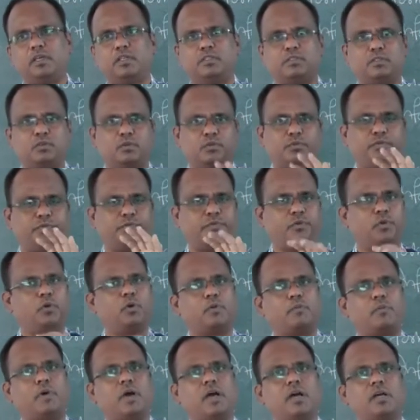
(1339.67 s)
So
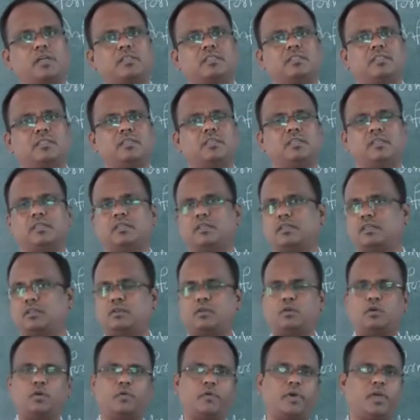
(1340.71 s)
4 marks
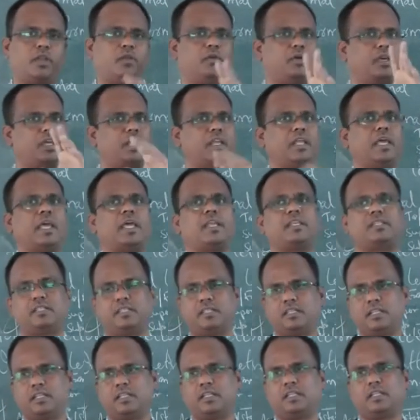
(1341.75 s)
nowhere you can
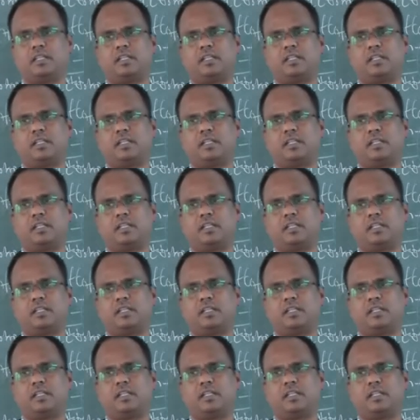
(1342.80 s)
get.